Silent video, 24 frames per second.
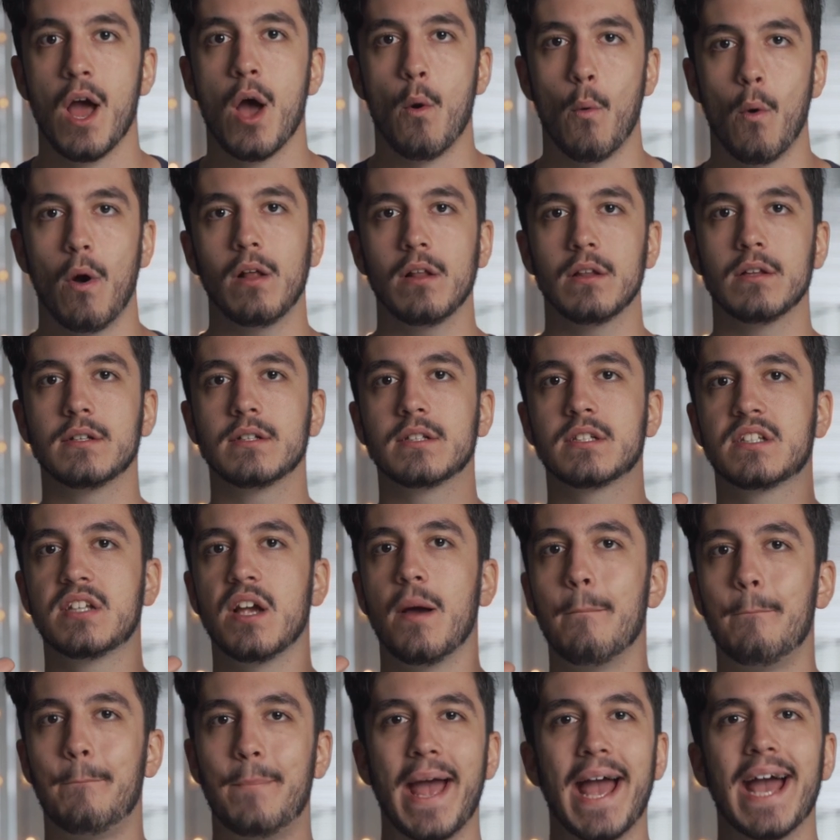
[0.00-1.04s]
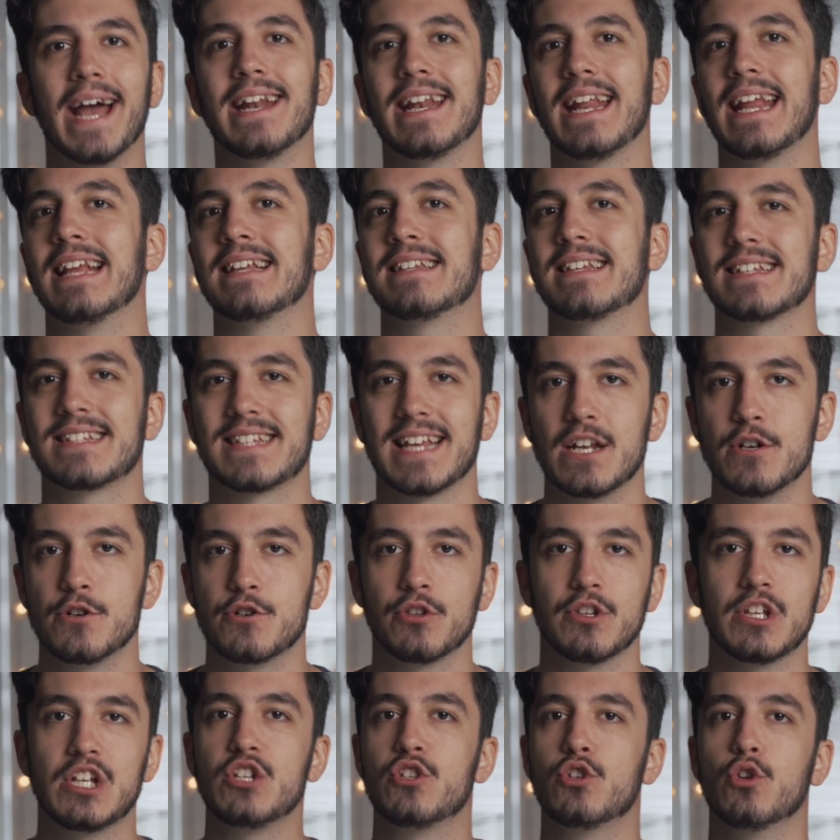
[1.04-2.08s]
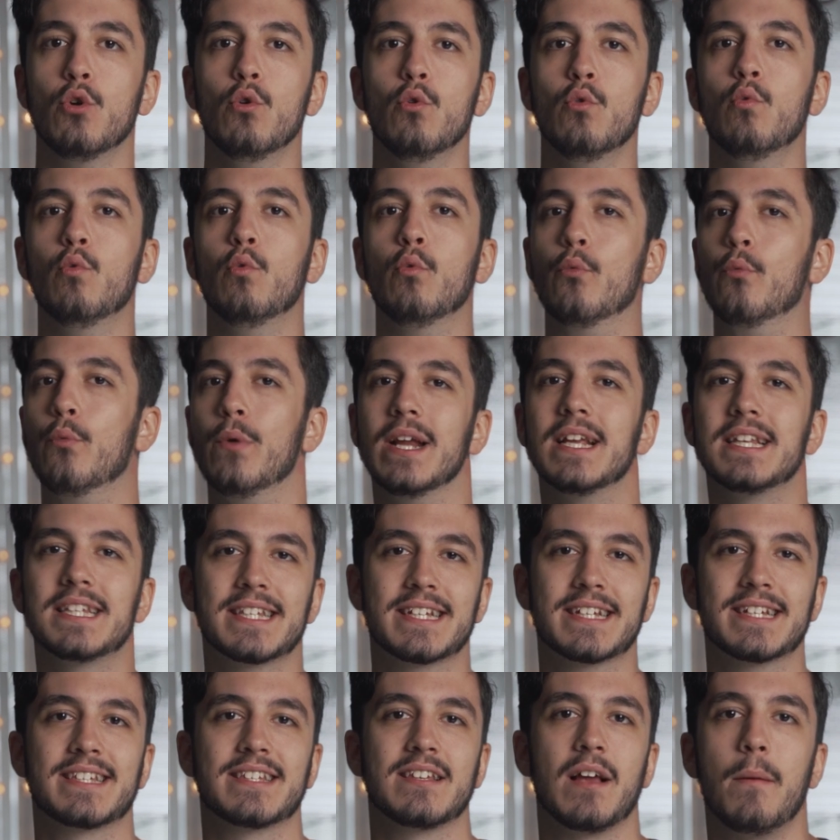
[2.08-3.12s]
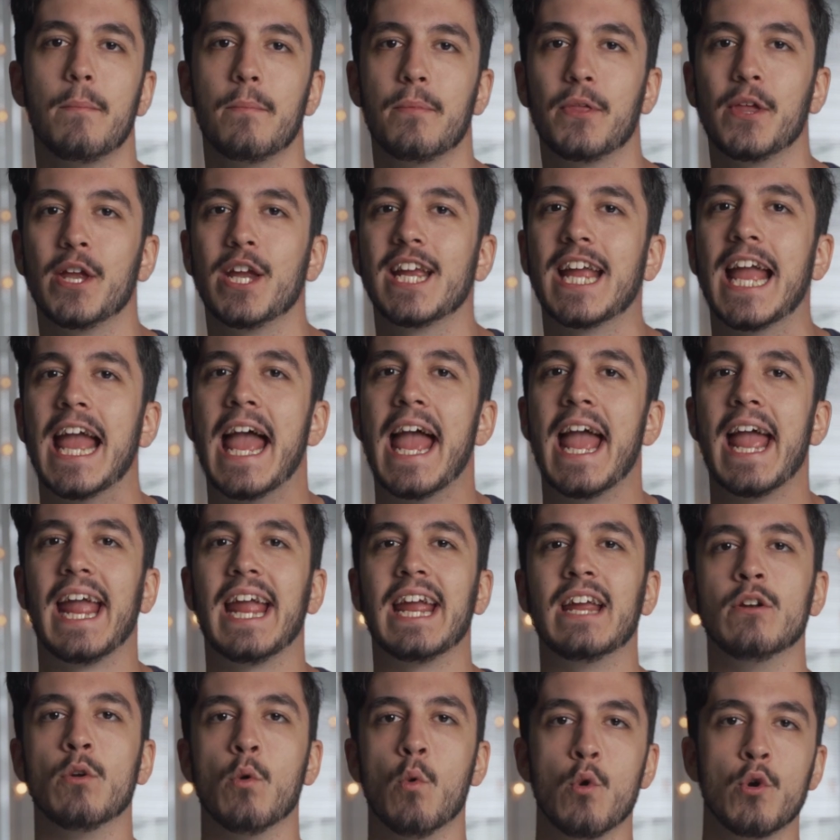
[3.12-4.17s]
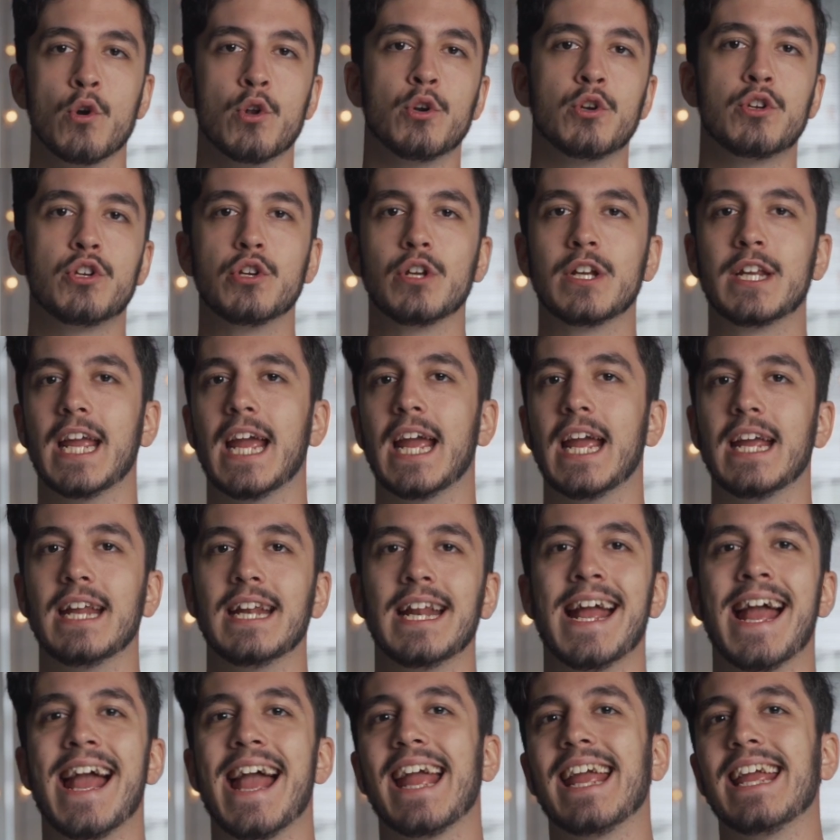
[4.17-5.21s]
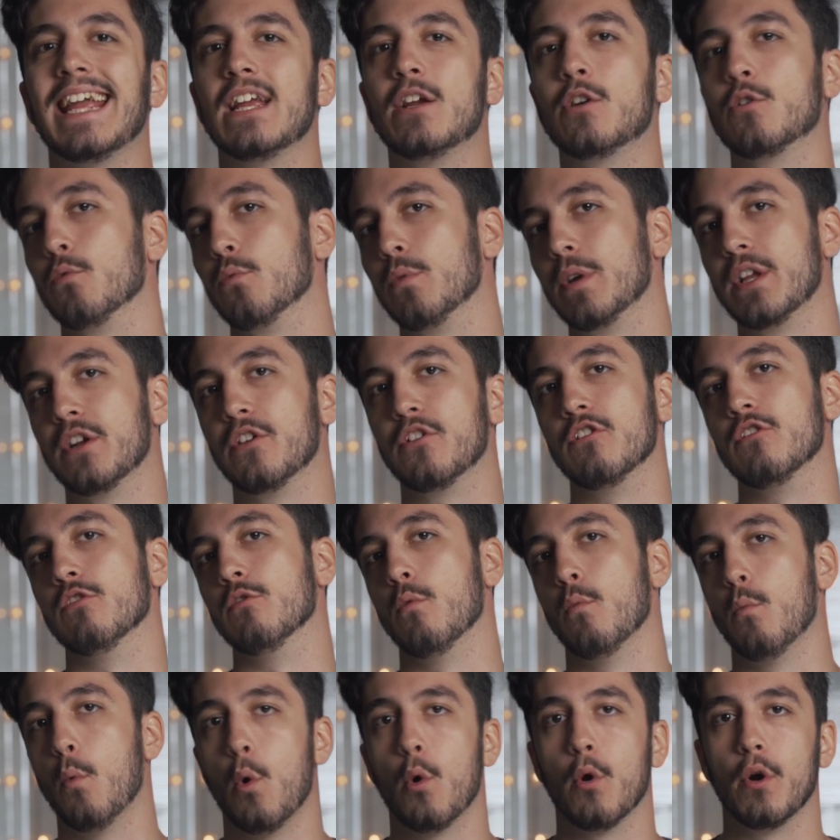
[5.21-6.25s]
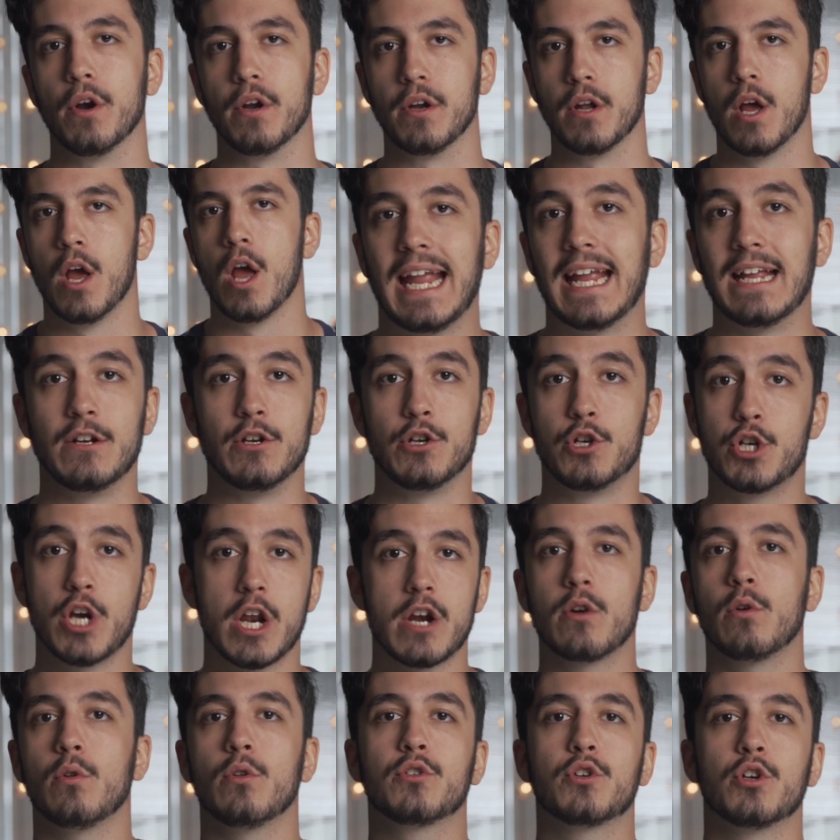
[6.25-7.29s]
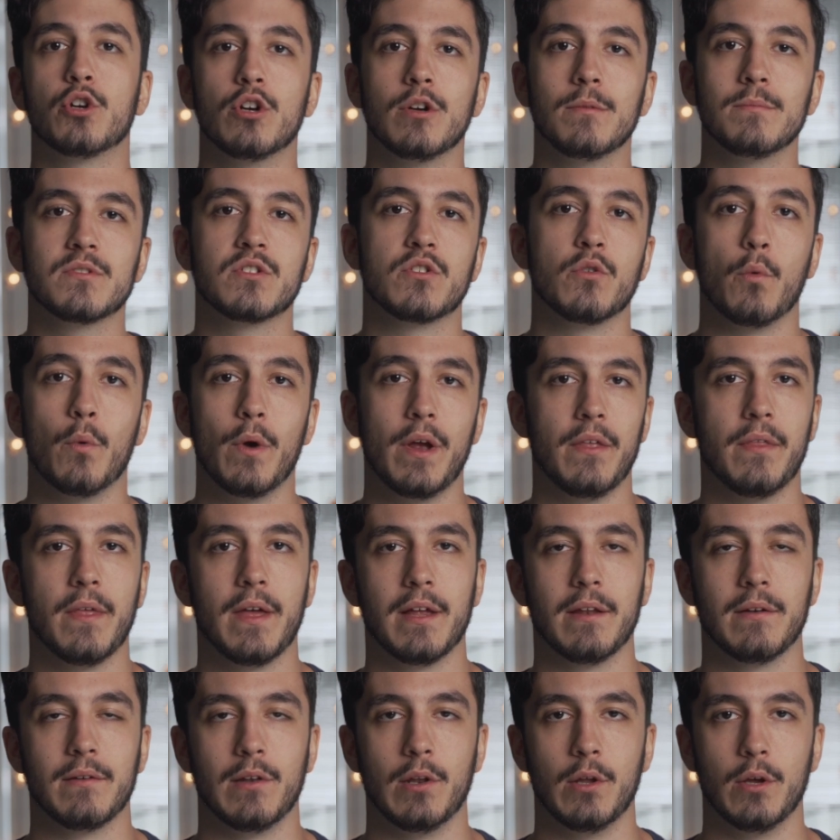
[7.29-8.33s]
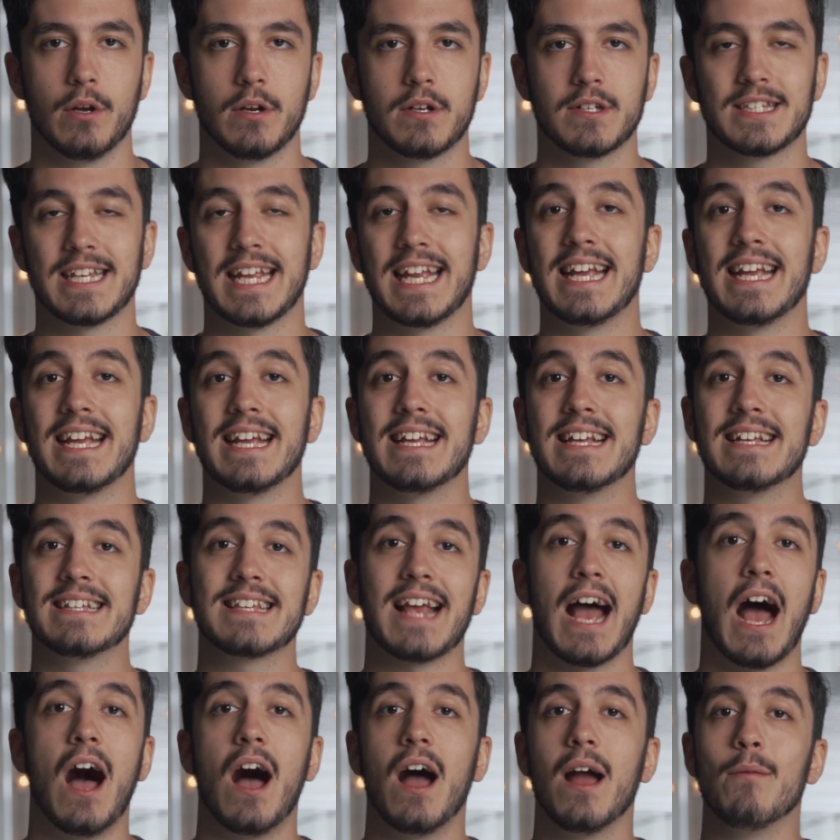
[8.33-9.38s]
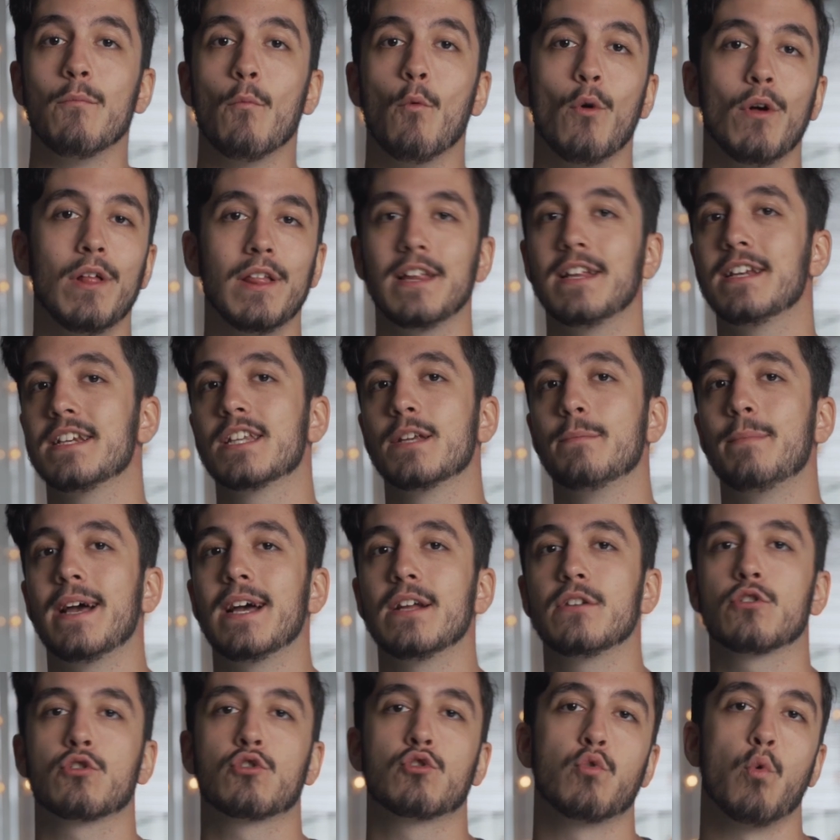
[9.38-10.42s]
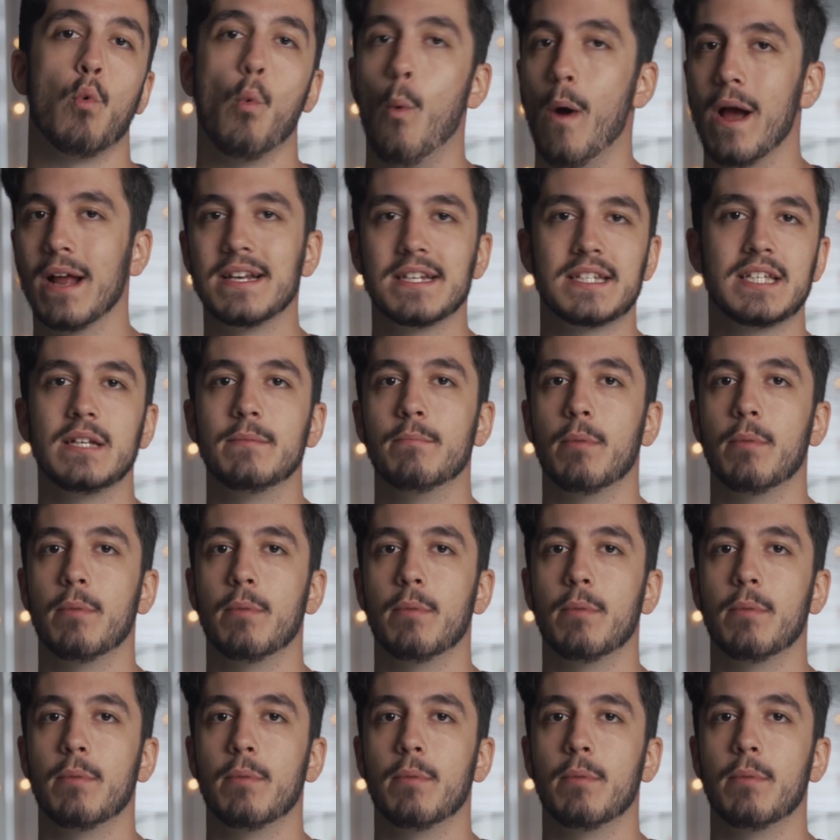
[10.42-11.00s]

Well, to bet is essentially to risk something in order to gain a greater reward. In general terms, the way that looks is I'm willing to bet 20